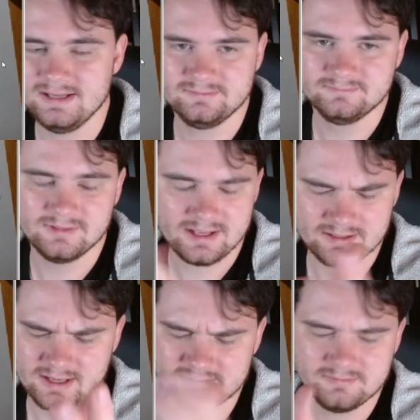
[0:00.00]
And
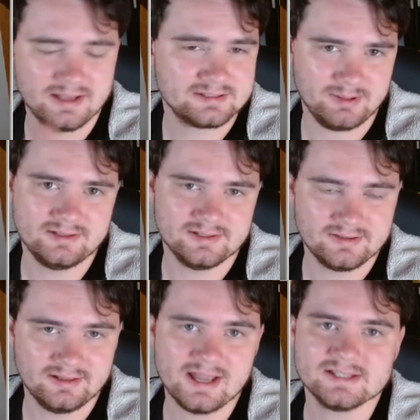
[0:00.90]
like I explained in
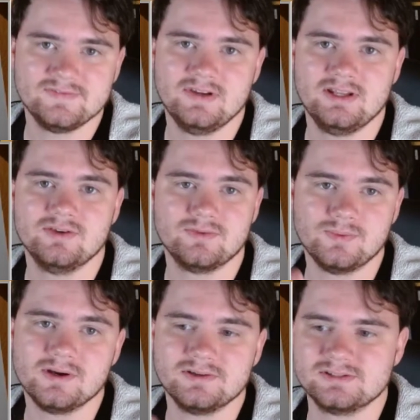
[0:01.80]
the last video,
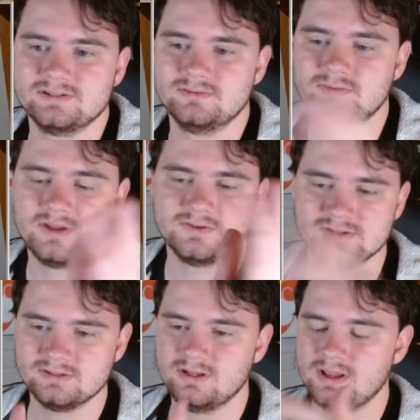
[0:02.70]

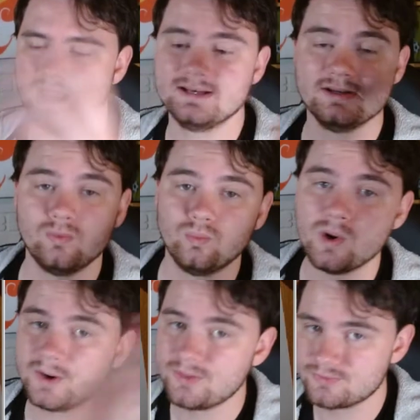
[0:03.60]
I did a
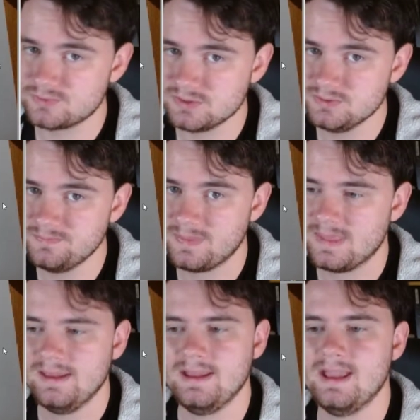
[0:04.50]
walk through,
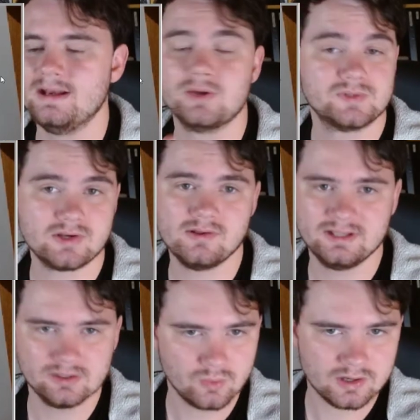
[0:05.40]
and I was
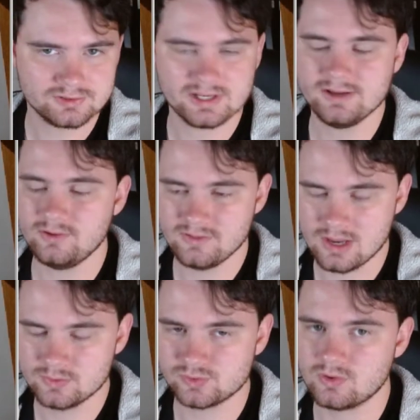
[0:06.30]
calling it a walk cycle.
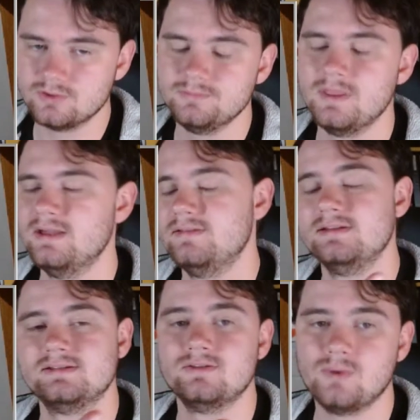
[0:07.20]
That was wrong.
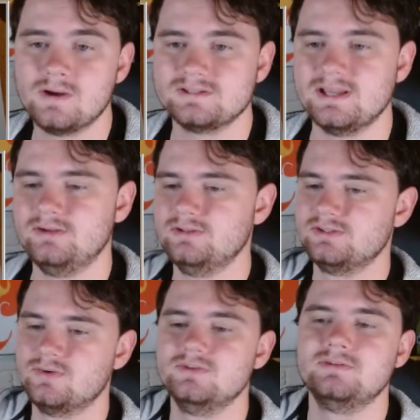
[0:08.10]
The walk cycle
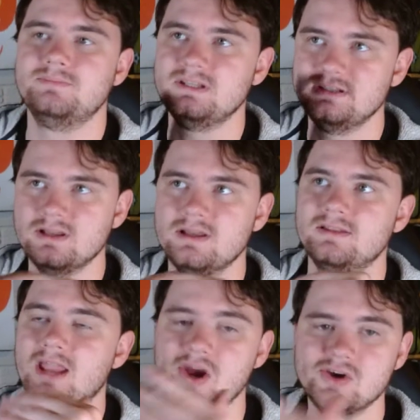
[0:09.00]
is going to be
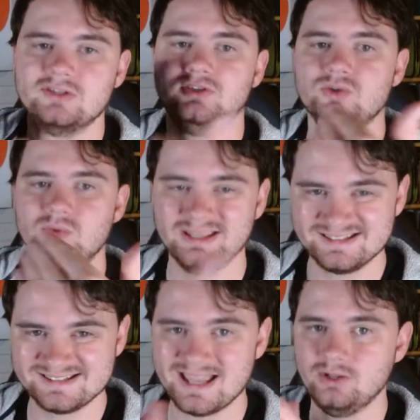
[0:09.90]
the character doing
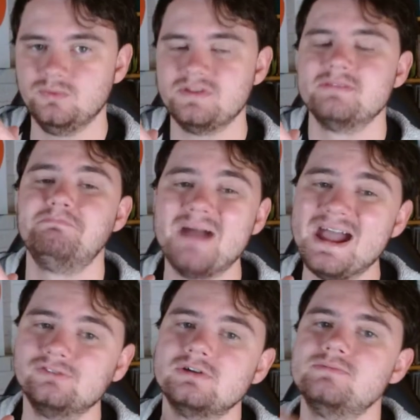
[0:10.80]
its cycle with the
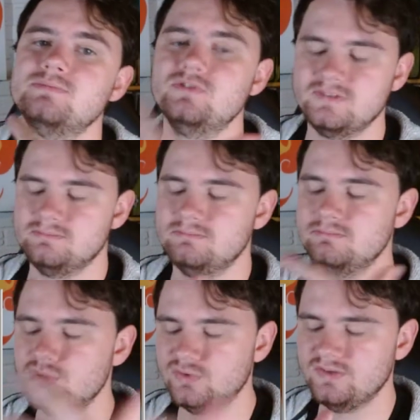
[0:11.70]
background
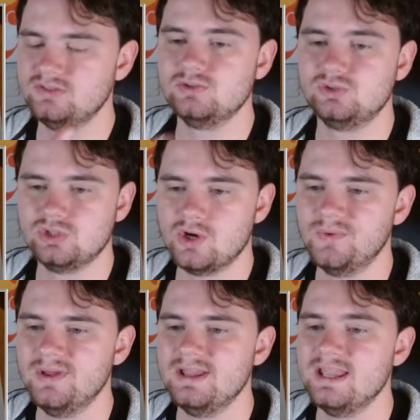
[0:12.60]
moving to
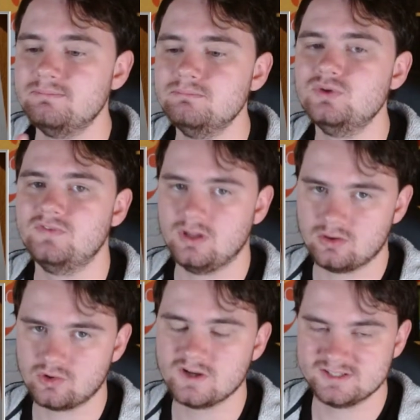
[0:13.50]
show it moving
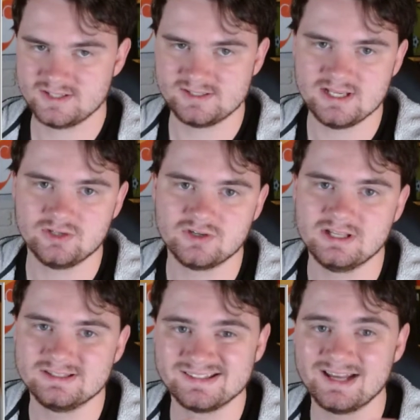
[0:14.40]
across the scenery
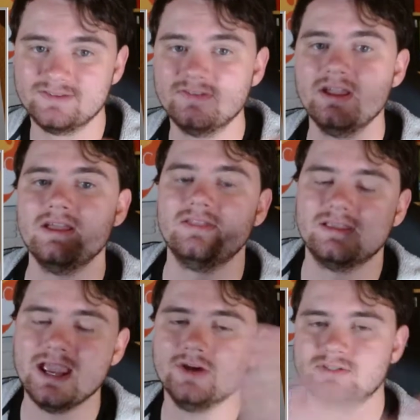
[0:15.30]
instead of the
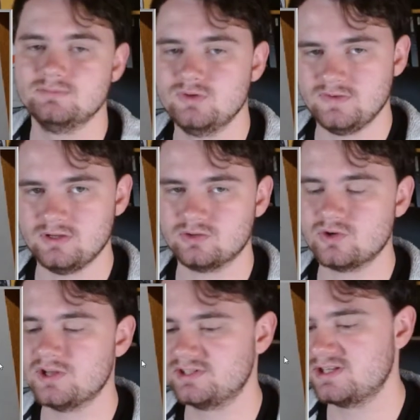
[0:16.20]
character moving
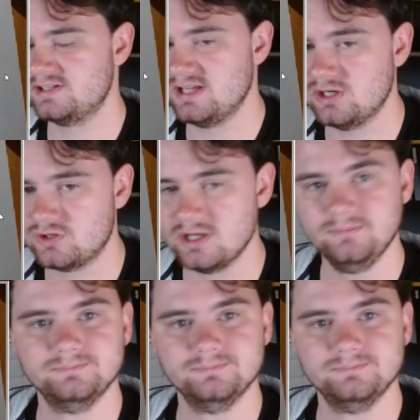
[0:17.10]
across the scenery.